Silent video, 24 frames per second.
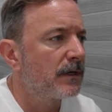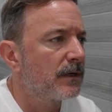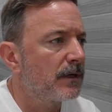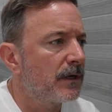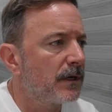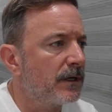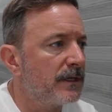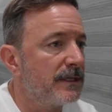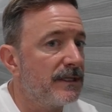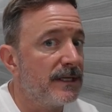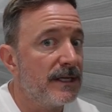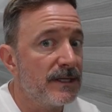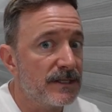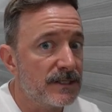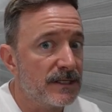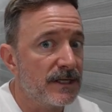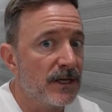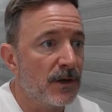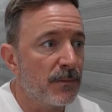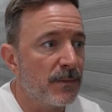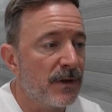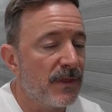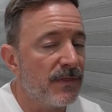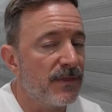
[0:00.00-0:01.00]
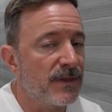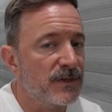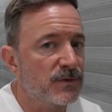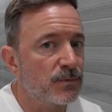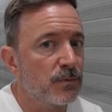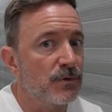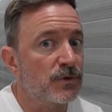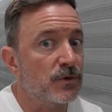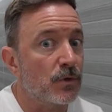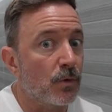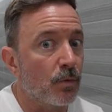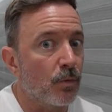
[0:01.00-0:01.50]
eSIM, and this
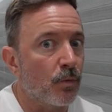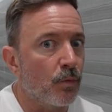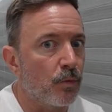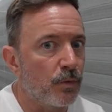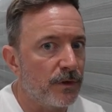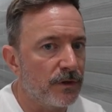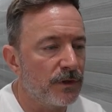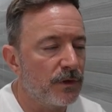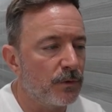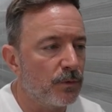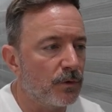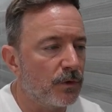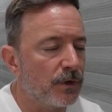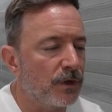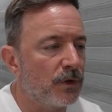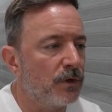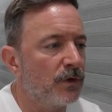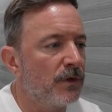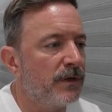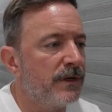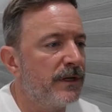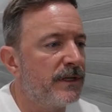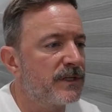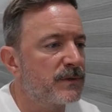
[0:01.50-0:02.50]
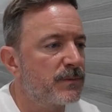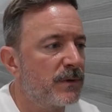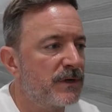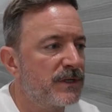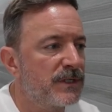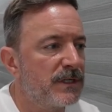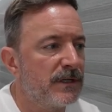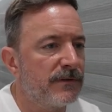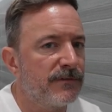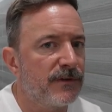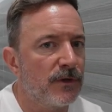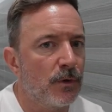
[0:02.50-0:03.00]
one's really, really good,
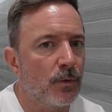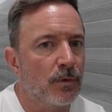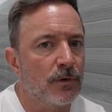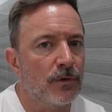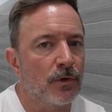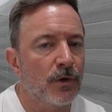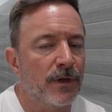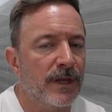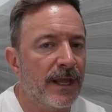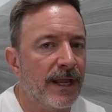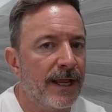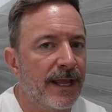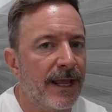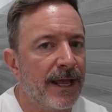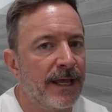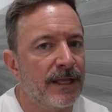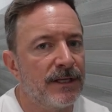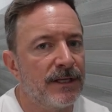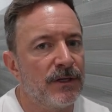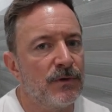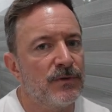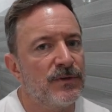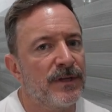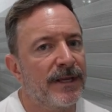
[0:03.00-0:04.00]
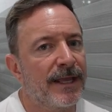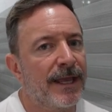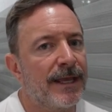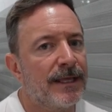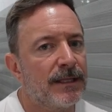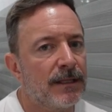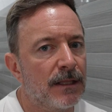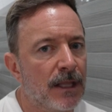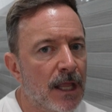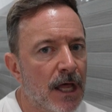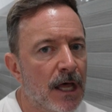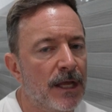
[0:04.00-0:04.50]
especially if you are looking at using a
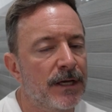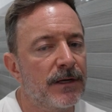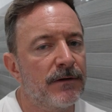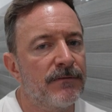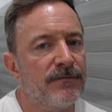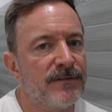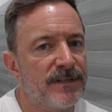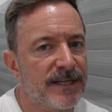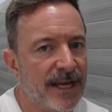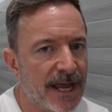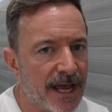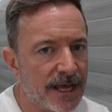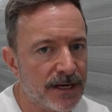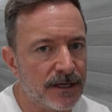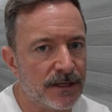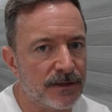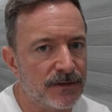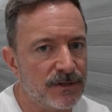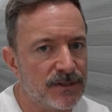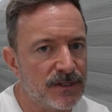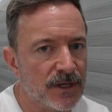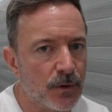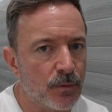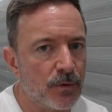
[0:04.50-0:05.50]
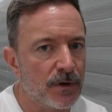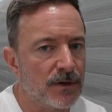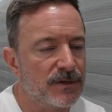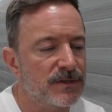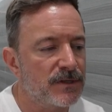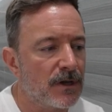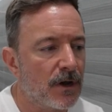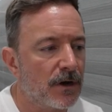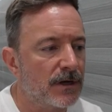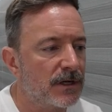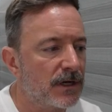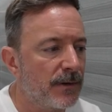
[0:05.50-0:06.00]
lot of data. This is that one I was
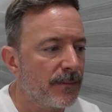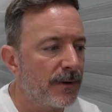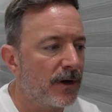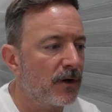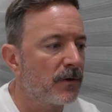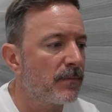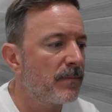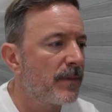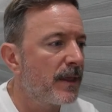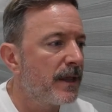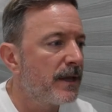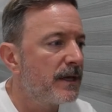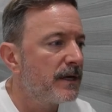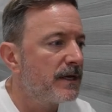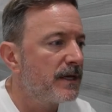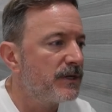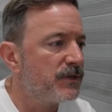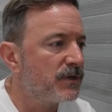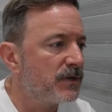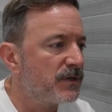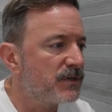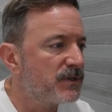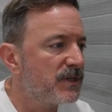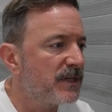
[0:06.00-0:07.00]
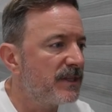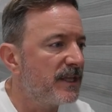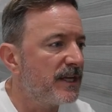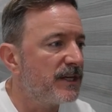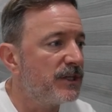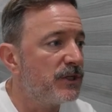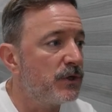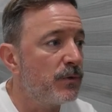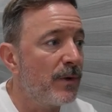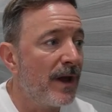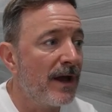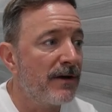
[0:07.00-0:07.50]
talking about. As you can see, they
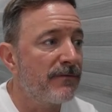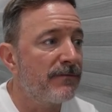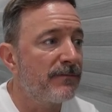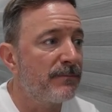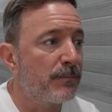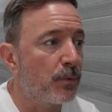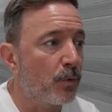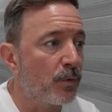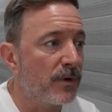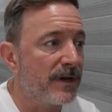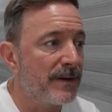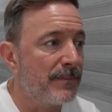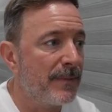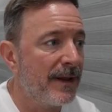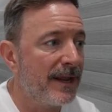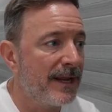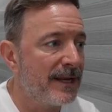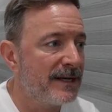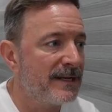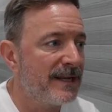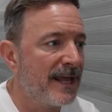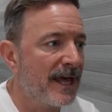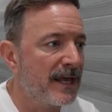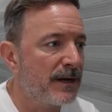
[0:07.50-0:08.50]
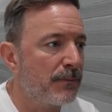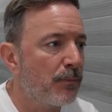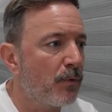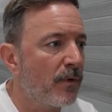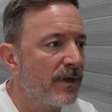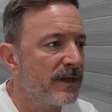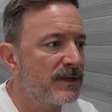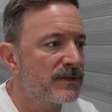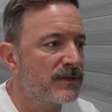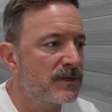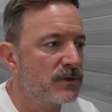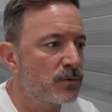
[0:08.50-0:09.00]
do have prepaid data
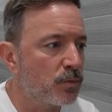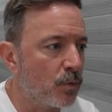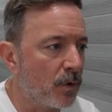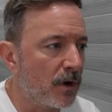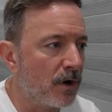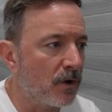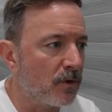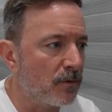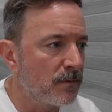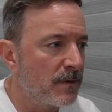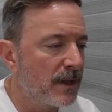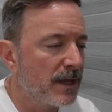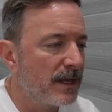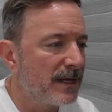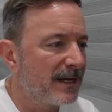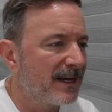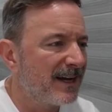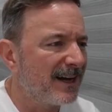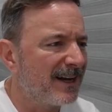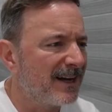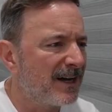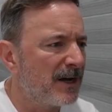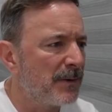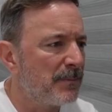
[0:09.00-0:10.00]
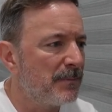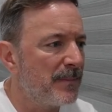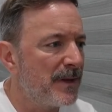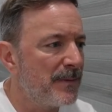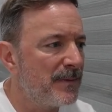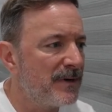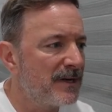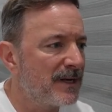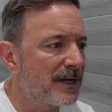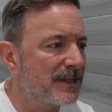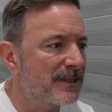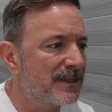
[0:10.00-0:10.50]
plans as well.
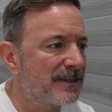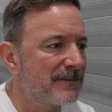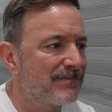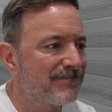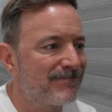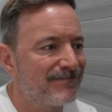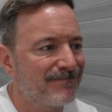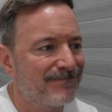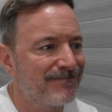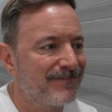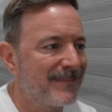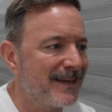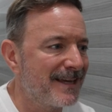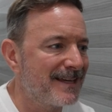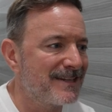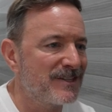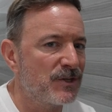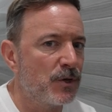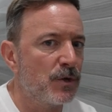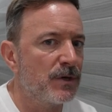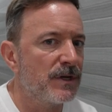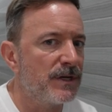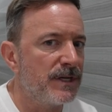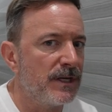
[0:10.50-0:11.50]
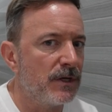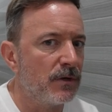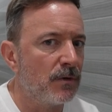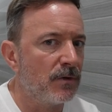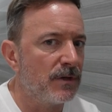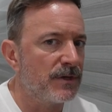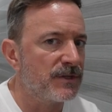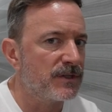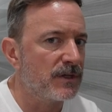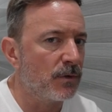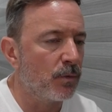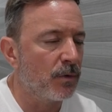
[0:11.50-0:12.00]
Maybe not as good a deal
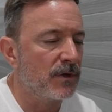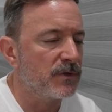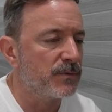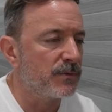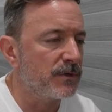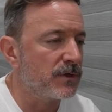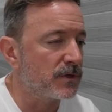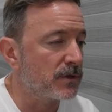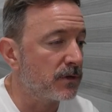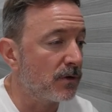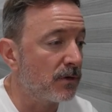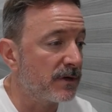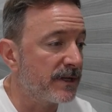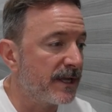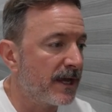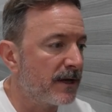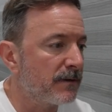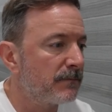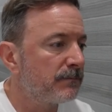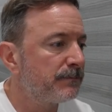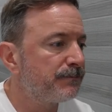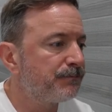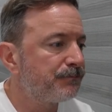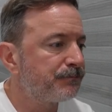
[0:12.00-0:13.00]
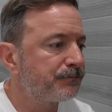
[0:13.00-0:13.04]
as the ones we just looked at,